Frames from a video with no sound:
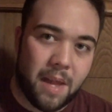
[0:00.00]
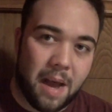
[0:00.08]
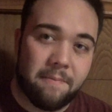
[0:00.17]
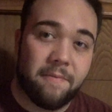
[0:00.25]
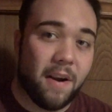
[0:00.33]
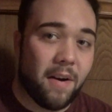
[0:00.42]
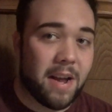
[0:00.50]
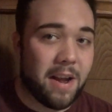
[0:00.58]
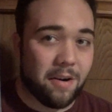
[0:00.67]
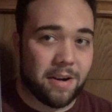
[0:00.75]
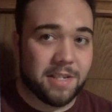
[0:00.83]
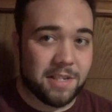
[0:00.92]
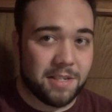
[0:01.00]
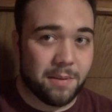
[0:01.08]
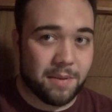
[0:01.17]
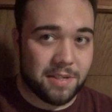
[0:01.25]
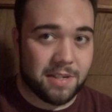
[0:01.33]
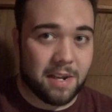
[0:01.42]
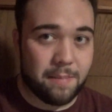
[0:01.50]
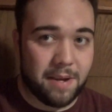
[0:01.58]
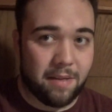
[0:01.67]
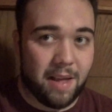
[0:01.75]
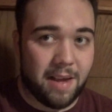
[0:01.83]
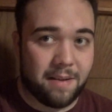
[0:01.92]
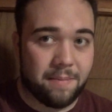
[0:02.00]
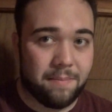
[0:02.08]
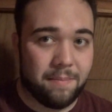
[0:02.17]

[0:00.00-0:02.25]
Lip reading: I'm very curious to see what this is going to be like.